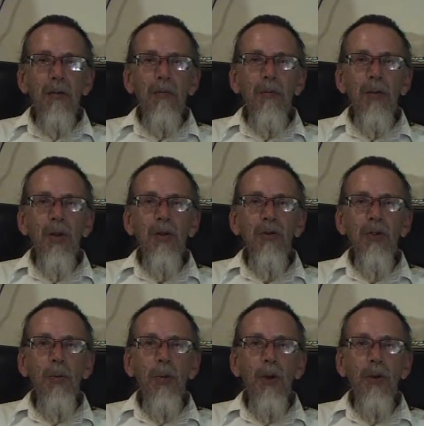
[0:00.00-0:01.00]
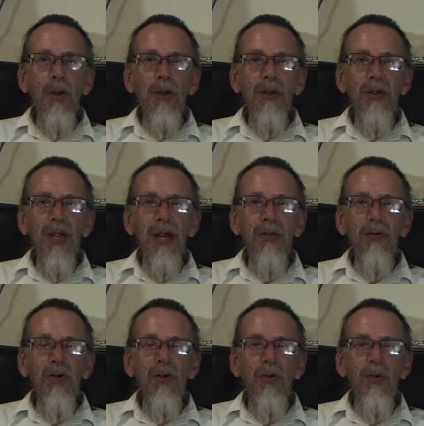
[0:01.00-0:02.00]
but it also boils down
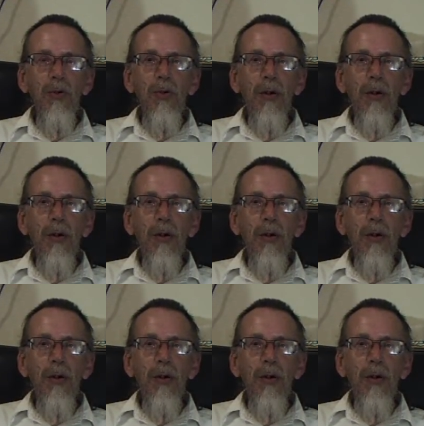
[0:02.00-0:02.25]
to